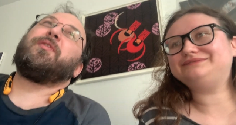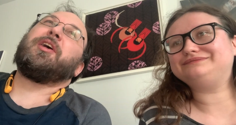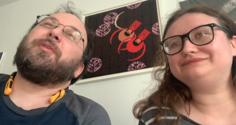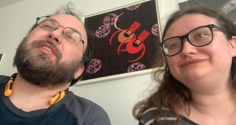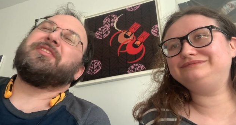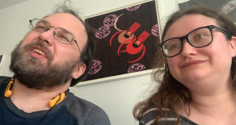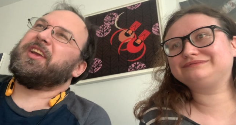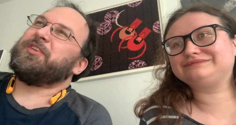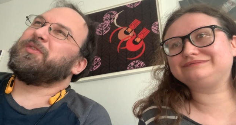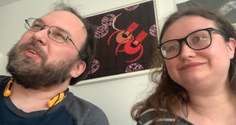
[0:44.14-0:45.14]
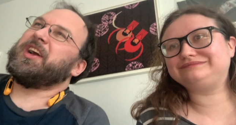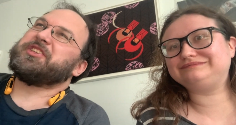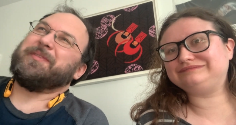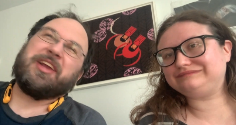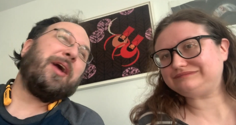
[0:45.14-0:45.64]
Speaker 1: where we see Groot actually
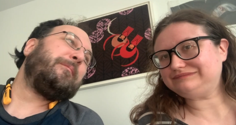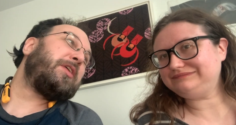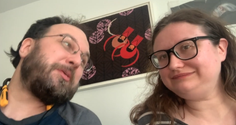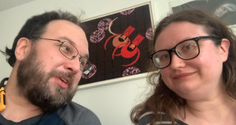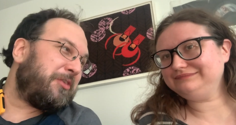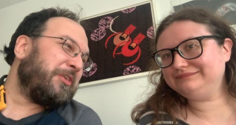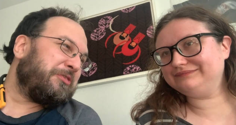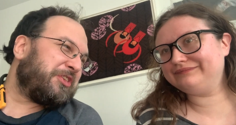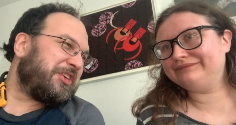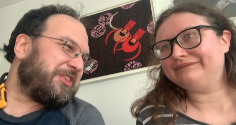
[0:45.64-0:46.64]
become baby Groot.